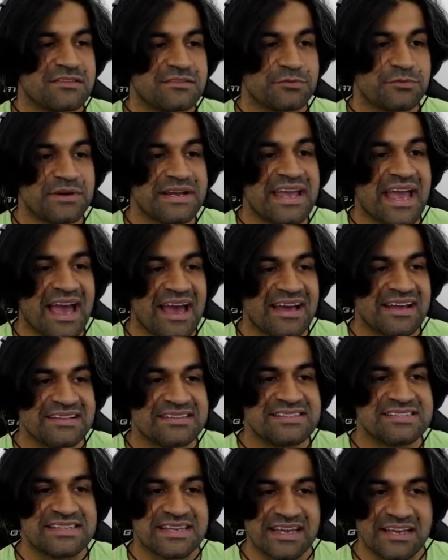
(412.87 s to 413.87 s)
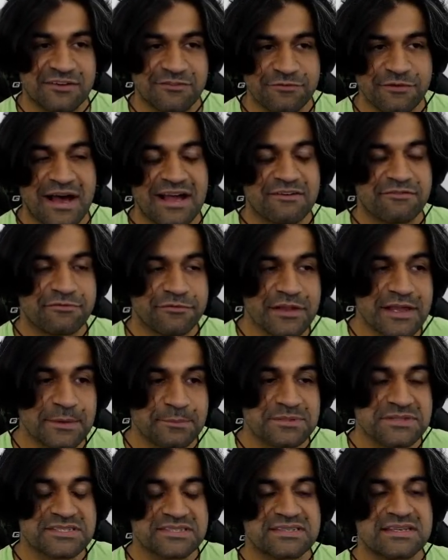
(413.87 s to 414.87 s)
3 heads in 5
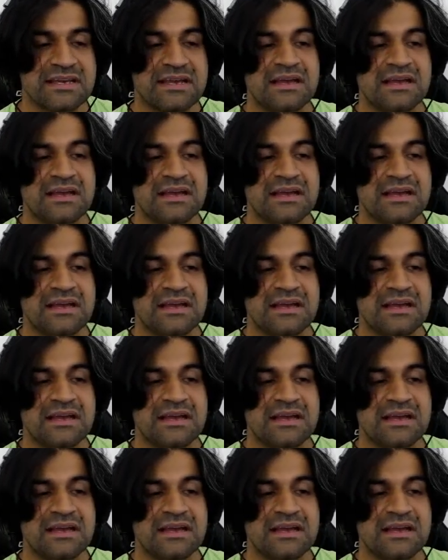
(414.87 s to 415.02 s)
flips,